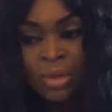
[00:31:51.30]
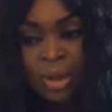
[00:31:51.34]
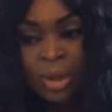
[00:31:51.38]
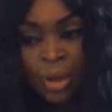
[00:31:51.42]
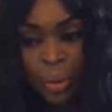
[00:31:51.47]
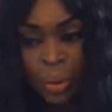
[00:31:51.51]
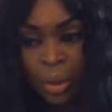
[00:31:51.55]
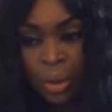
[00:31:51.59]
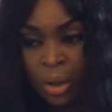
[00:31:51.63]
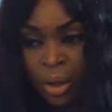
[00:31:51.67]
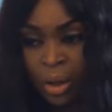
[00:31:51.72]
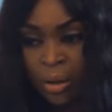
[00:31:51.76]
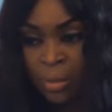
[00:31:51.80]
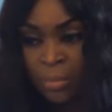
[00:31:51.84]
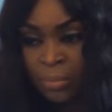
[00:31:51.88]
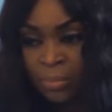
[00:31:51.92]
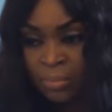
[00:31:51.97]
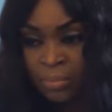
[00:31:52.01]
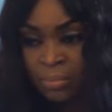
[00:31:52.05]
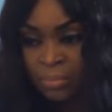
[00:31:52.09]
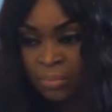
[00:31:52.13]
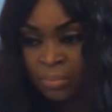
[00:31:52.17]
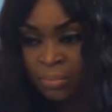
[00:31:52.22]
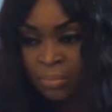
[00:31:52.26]
look,
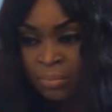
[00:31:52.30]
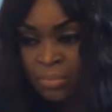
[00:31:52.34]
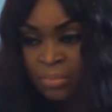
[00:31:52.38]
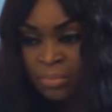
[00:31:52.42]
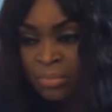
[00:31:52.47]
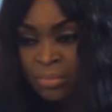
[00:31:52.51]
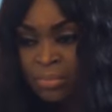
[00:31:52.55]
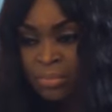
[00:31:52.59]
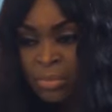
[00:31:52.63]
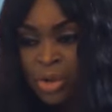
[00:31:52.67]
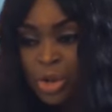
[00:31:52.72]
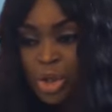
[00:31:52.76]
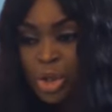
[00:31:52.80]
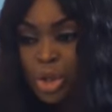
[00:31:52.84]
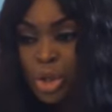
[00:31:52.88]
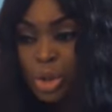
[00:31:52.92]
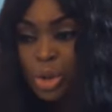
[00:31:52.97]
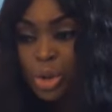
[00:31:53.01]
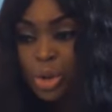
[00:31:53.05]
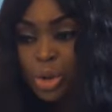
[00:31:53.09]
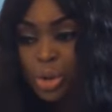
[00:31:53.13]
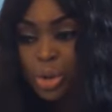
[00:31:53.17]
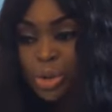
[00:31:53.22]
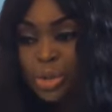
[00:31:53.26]
you
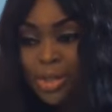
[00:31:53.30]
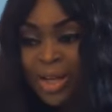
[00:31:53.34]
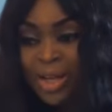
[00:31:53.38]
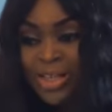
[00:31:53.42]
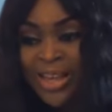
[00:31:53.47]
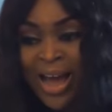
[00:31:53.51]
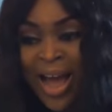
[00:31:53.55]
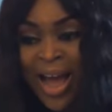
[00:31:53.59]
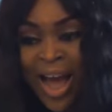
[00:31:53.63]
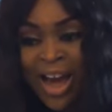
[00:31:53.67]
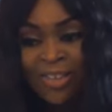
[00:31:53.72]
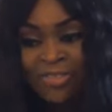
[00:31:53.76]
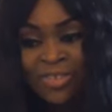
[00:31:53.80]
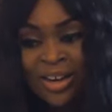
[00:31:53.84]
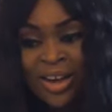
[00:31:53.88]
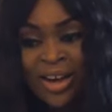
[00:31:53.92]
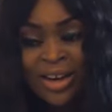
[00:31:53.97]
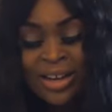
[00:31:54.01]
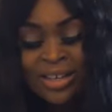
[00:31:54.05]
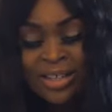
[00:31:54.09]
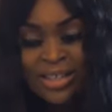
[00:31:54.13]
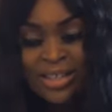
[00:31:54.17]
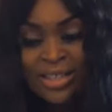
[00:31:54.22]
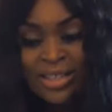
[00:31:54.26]
do not have
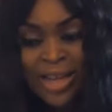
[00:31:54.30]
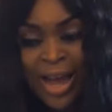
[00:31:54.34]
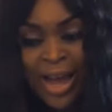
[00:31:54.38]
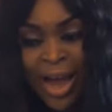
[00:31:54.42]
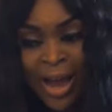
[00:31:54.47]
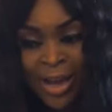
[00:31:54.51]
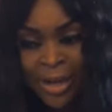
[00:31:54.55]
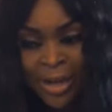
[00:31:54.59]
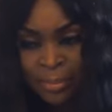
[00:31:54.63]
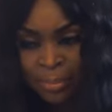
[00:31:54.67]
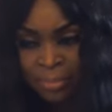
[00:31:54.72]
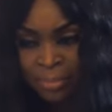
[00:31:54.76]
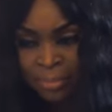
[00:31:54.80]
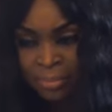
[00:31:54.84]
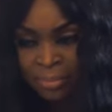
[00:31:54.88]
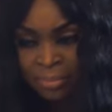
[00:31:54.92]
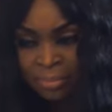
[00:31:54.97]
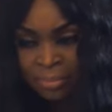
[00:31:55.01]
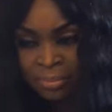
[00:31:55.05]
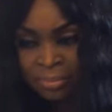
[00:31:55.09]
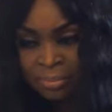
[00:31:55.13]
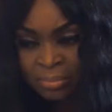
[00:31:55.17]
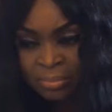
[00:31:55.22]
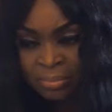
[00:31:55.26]
time.
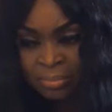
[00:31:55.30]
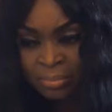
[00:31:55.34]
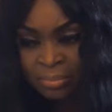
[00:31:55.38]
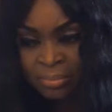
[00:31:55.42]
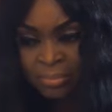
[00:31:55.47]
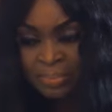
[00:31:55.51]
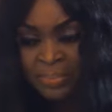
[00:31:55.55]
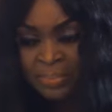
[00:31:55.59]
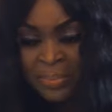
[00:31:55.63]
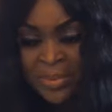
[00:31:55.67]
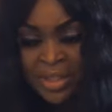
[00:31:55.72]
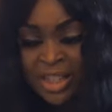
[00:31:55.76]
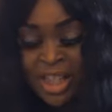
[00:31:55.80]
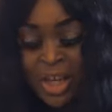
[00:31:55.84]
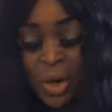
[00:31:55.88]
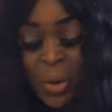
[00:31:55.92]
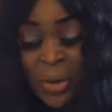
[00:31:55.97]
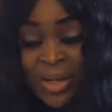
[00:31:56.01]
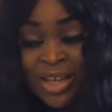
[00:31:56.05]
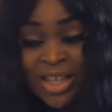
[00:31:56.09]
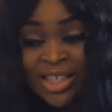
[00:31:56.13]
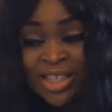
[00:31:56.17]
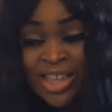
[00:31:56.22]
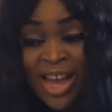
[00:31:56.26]
The
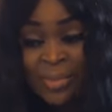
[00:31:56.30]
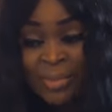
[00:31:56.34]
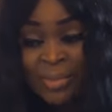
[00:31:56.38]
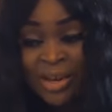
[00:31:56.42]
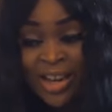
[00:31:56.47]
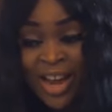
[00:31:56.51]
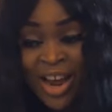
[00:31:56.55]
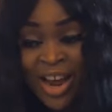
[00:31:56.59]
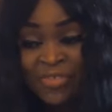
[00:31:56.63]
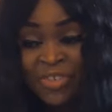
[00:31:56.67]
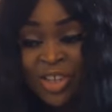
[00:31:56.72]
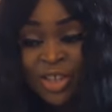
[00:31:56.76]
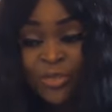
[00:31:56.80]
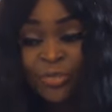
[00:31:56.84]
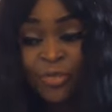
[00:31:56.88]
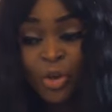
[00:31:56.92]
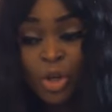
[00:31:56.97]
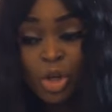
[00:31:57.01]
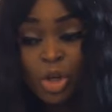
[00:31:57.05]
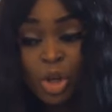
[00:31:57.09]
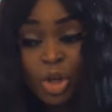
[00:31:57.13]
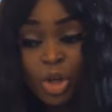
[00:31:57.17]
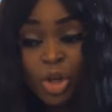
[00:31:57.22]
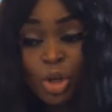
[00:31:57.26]
only time left is
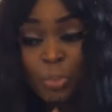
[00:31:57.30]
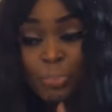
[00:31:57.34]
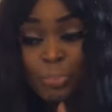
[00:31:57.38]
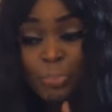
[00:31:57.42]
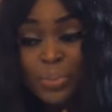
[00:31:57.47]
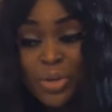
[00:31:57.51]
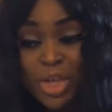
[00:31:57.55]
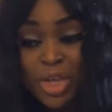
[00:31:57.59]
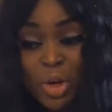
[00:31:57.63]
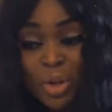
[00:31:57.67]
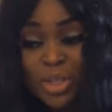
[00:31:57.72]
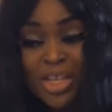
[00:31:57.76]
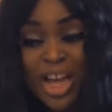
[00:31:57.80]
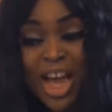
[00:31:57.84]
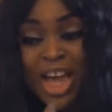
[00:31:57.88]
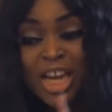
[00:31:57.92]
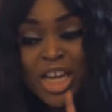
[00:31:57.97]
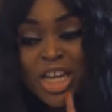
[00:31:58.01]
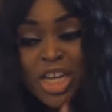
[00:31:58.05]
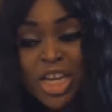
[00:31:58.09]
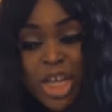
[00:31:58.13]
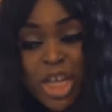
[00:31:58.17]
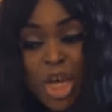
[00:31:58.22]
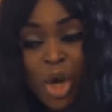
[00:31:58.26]
for you to build a
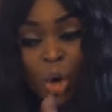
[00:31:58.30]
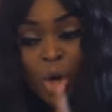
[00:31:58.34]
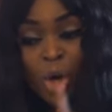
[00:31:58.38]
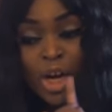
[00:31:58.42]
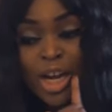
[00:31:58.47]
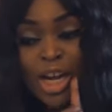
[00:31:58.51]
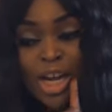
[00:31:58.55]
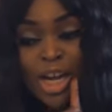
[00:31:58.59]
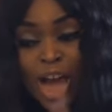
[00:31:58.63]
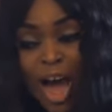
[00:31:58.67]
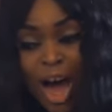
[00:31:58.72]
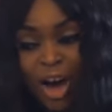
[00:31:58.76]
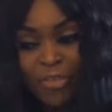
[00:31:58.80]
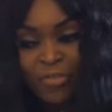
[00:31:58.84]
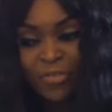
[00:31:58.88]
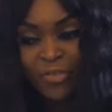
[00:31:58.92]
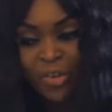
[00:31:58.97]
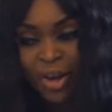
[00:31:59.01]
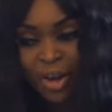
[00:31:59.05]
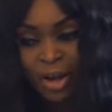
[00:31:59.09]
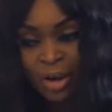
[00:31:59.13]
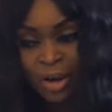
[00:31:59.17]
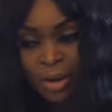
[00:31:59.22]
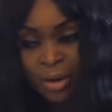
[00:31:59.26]
new love.